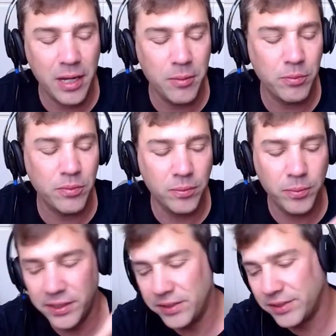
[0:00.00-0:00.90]
But I'm,
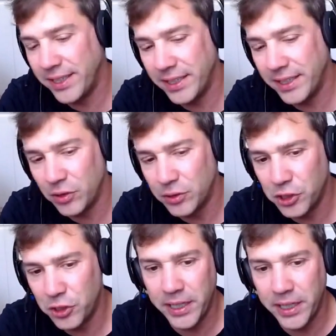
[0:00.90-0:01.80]
but he's getting it on
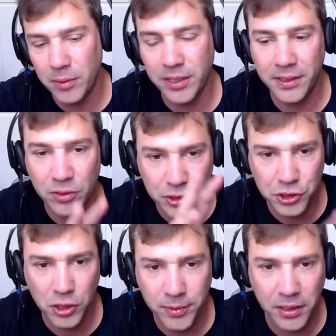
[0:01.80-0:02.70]
Germany, I'm getting it on
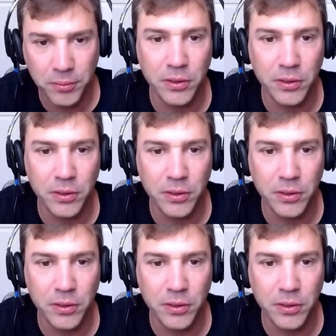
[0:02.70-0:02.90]
Germany,